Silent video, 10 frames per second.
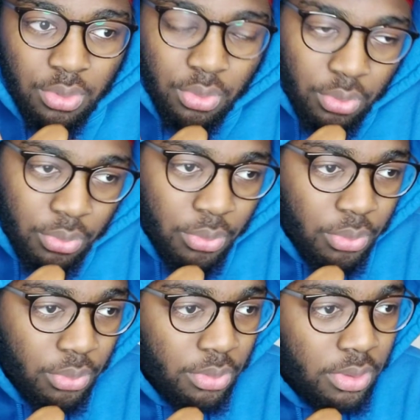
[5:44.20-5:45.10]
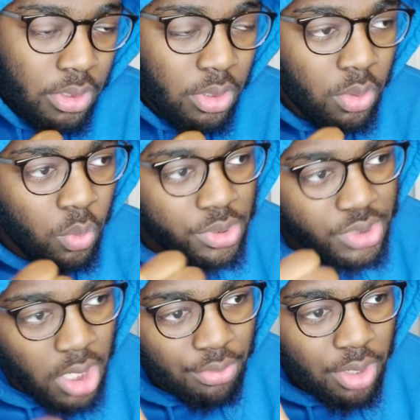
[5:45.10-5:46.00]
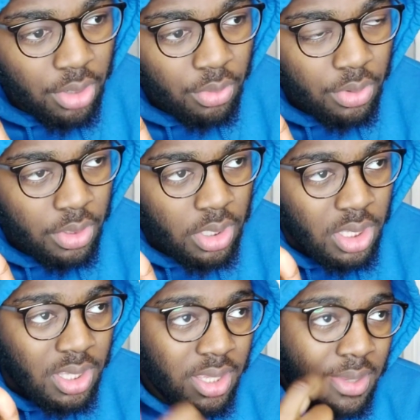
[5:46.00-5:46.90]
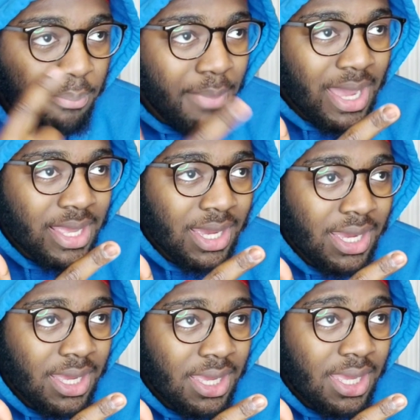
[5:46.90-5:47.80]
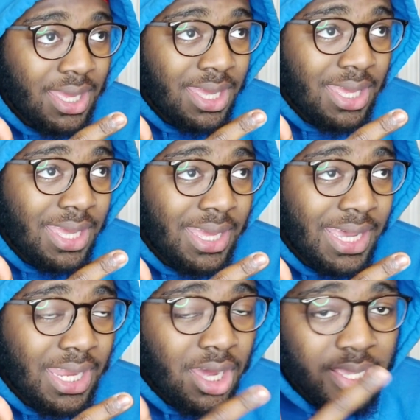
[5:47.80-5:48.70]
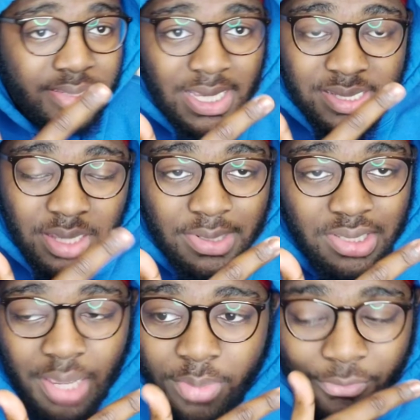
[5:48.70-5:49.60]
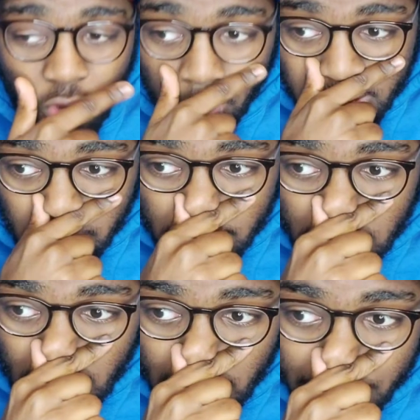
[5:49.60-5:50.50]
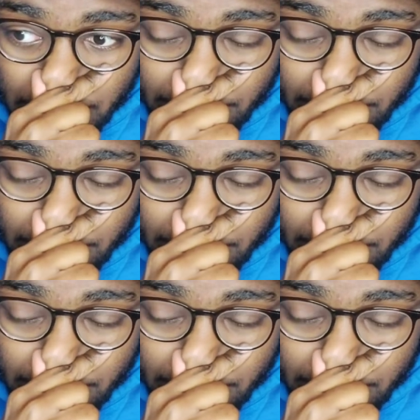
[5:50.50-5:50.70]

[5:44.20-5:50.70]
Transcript: Oh, Wataro, Maka, and I can say Szoboszlai, I'm not even sure about Szoboszlai.